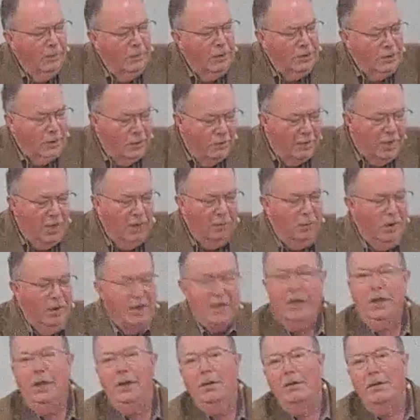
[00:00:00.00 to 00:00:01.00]
So they
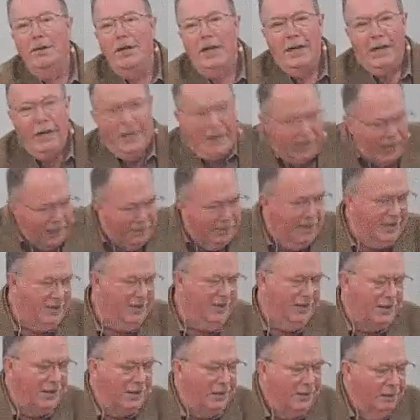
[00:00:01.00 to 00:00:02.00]
ridicule
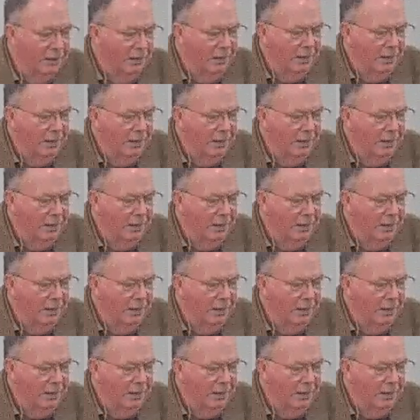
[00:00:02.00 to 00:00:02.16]
Nicodemus.